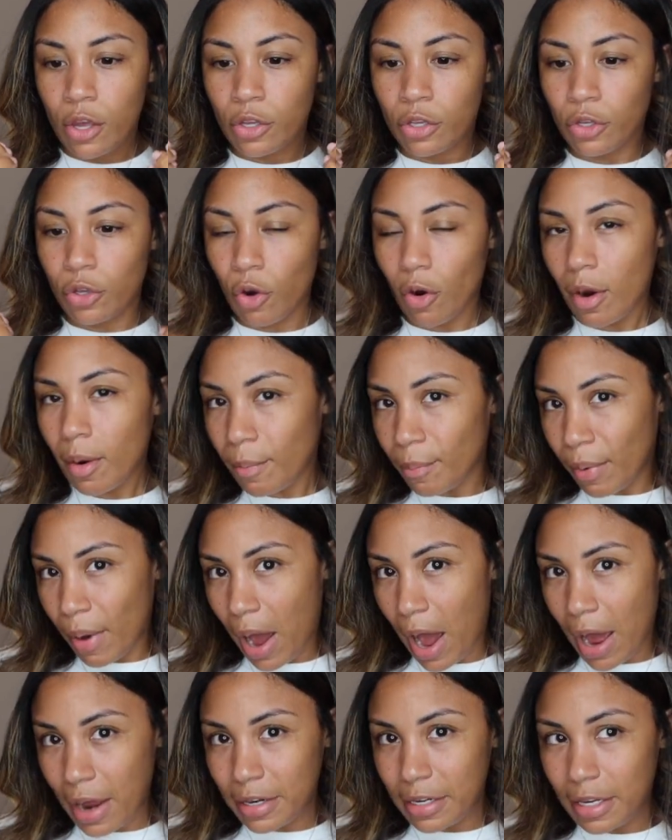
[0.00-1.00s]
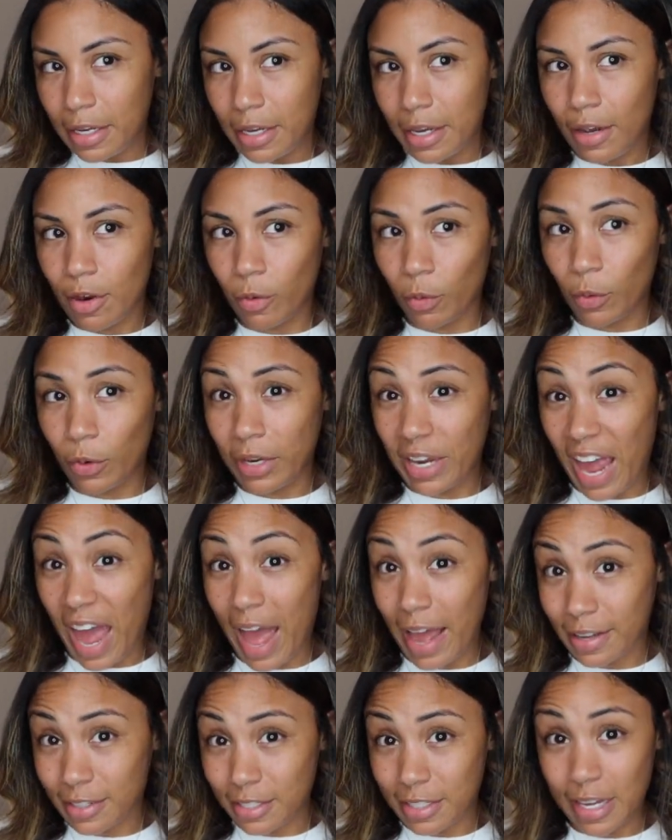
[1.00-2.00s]
Your body
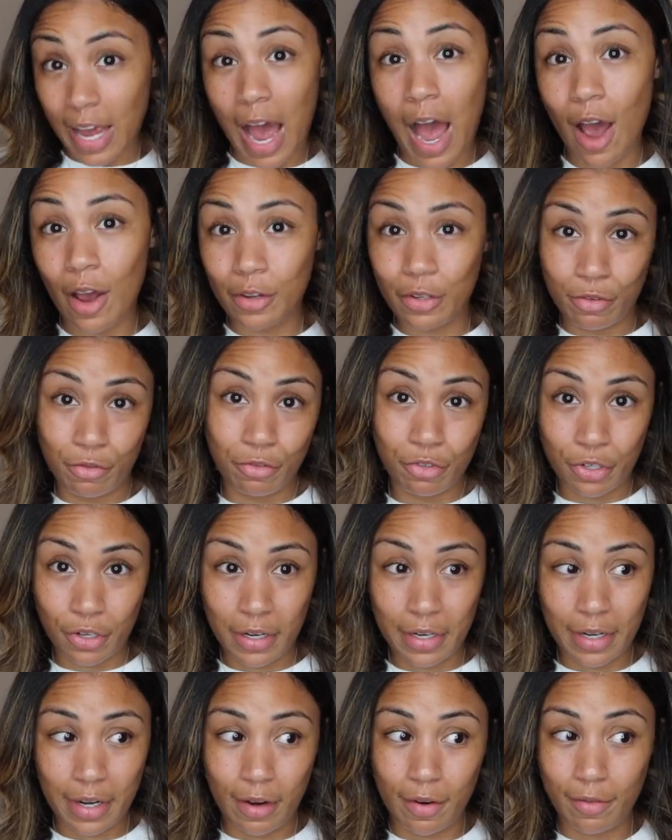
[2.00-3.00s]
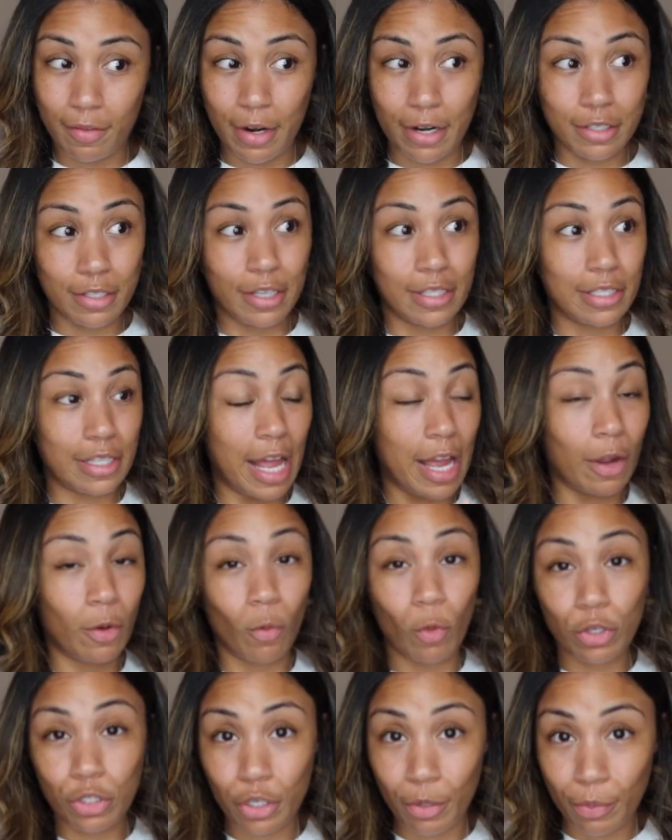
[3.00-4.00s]
reacts to how you treat it versus like
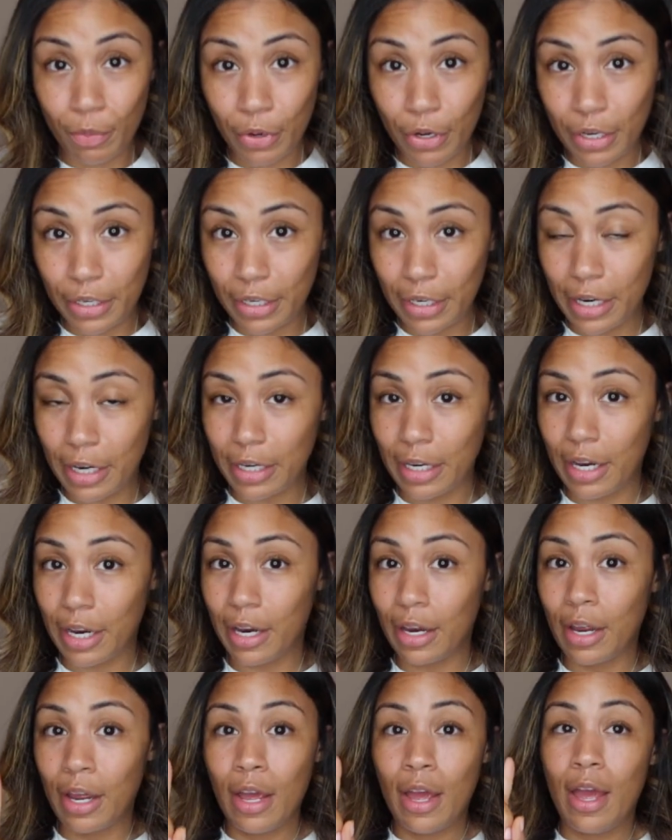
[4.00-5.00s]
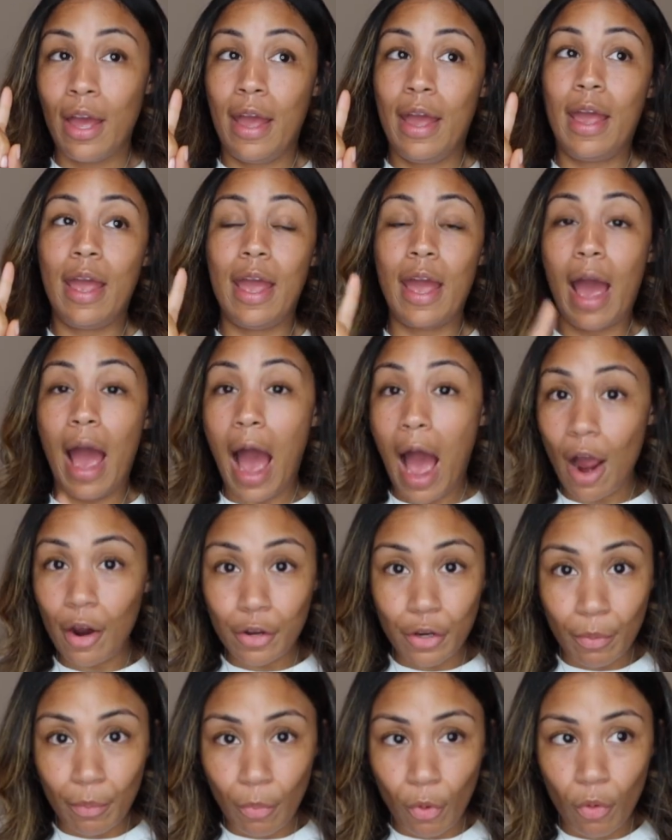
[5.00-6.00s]
what you're putting in it and how
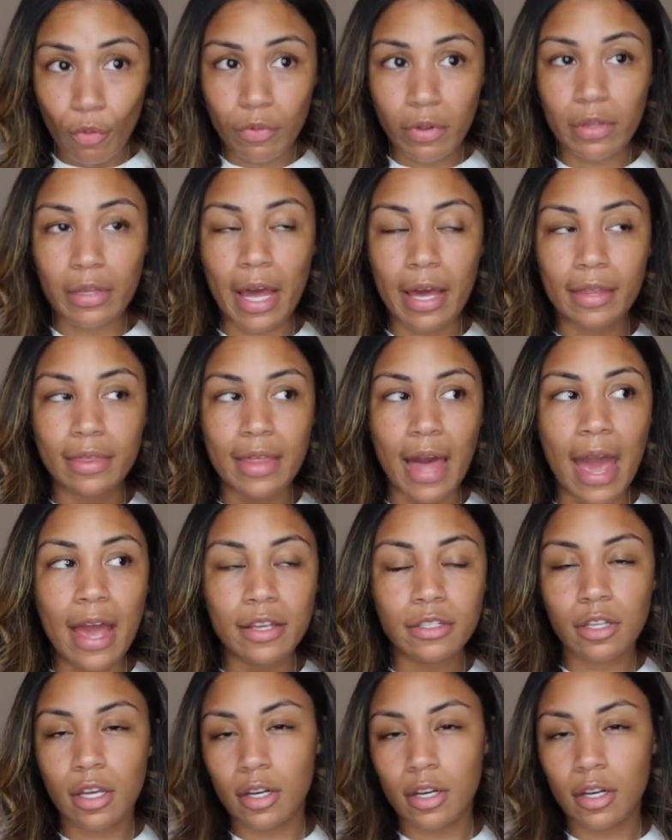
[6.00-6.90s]
you're moving. Like that is